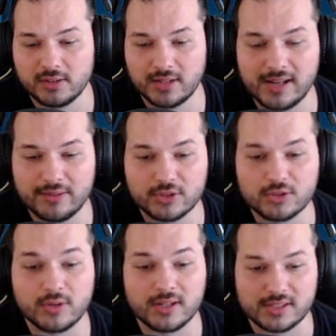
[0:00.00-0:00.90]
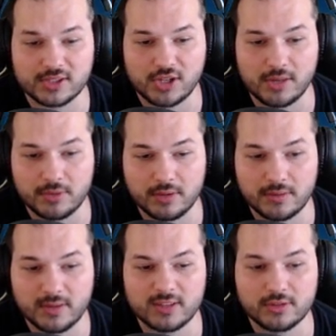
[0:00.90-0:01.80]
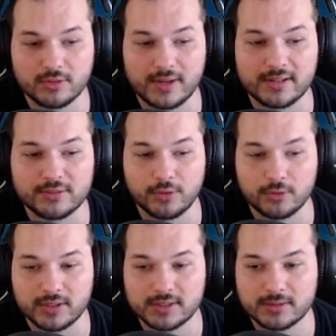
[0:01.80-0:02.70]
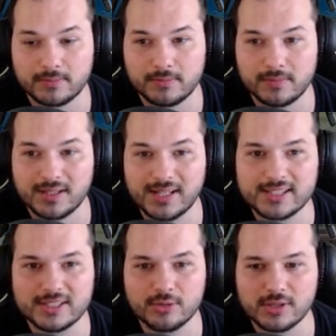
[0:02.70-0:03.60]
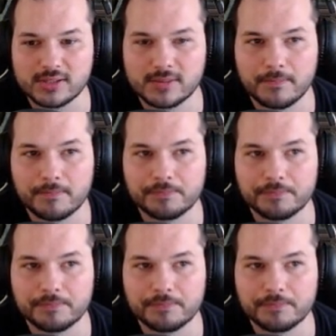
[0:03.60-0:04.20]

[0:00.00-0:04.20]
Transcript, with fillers: To the left is Grunda's chamber, and to the right is Phonus. Let's do this!